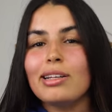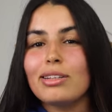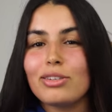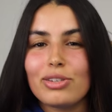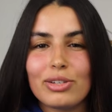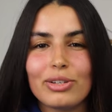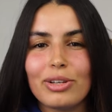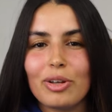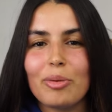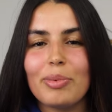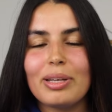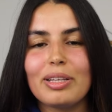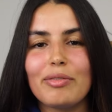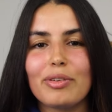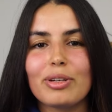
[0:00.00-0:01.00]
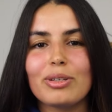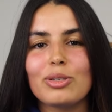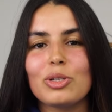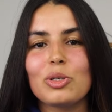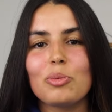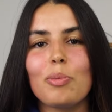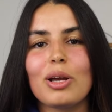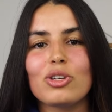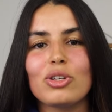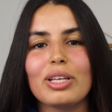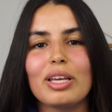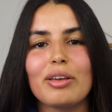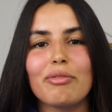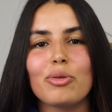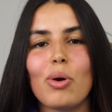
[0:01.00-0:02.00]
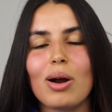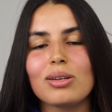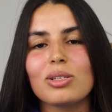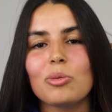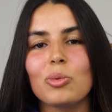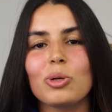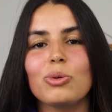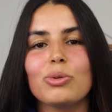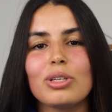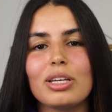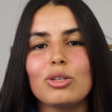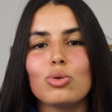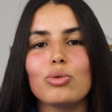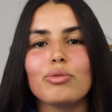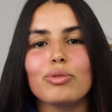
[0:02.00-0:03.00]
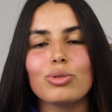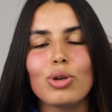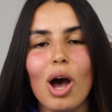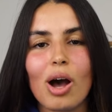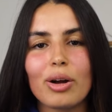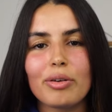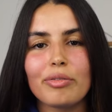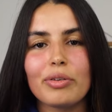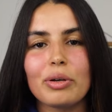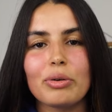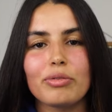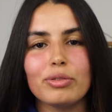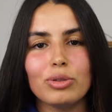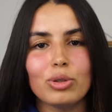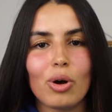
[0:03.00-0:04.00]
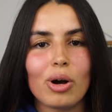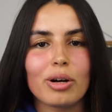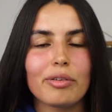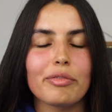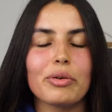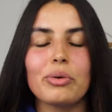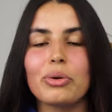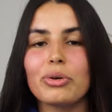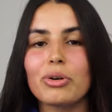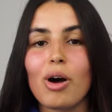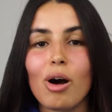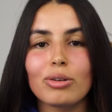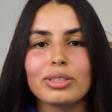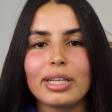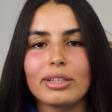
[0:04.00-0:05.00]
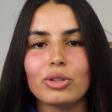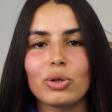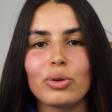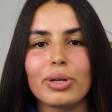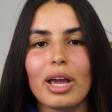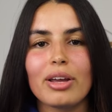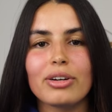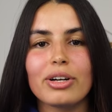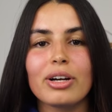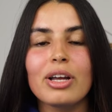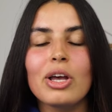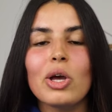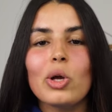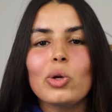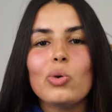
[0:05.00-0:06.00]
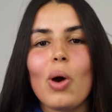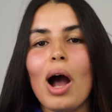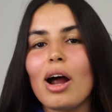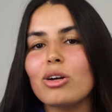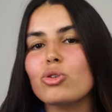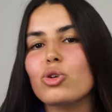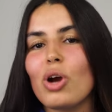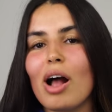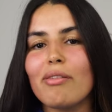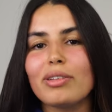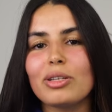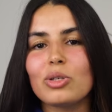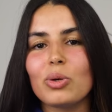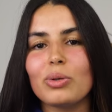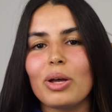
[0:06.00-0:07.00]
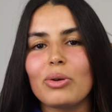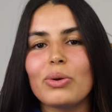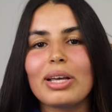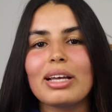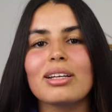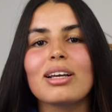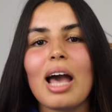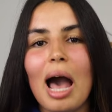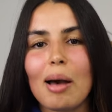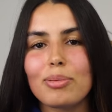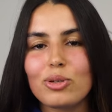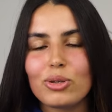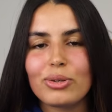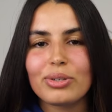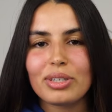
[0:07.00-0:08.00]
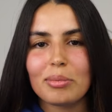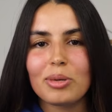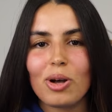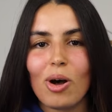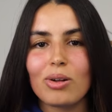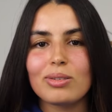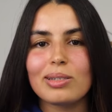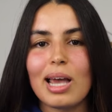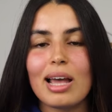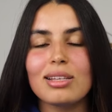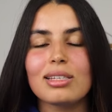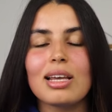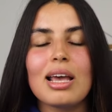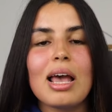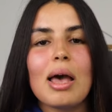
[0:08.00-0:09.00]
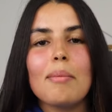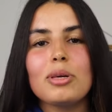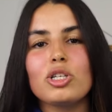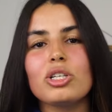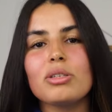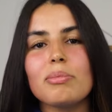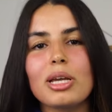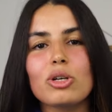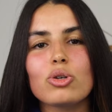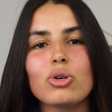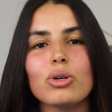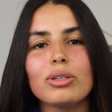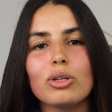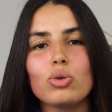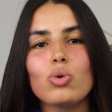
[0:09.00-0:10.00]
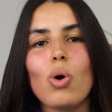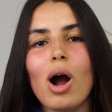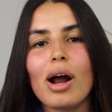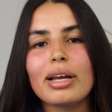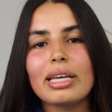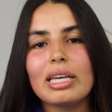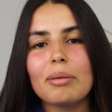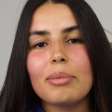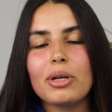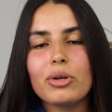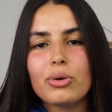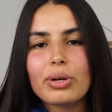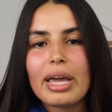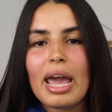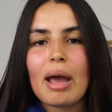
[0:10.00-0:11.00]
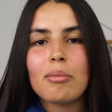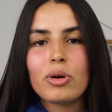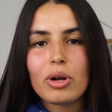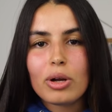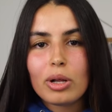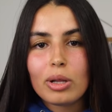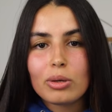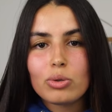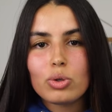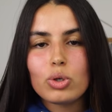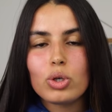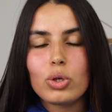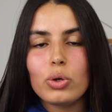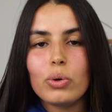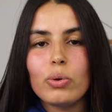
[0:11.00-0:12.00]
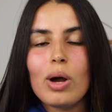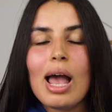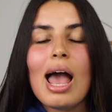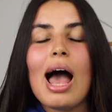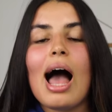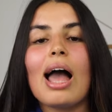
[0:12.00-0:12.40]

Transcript: This is a little bit difficult, especially if you are someone who's into photography or videography or you're a content creator. You are traveling so that you can capture some content, but just make sure that you are keeping your camera close to you.